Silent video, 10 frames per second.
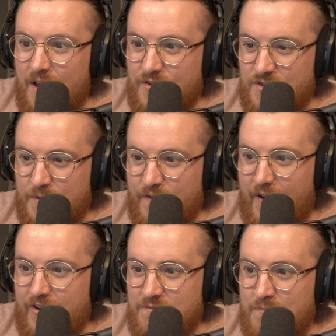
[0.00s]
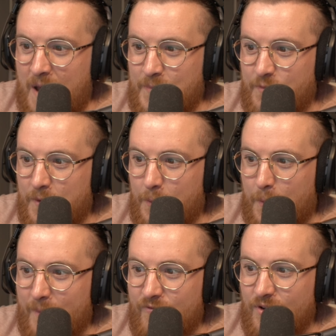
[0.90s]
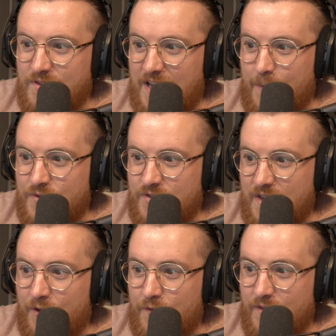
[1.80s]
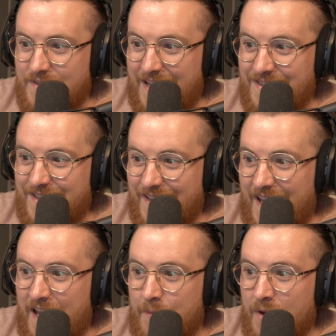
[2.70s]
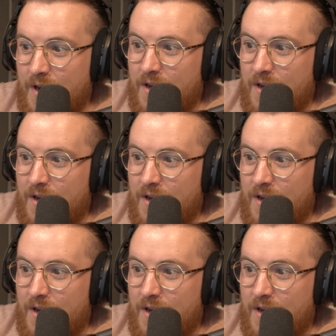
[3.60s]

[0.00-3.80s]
at some of the various maps from the upcoming real time stealth tactic game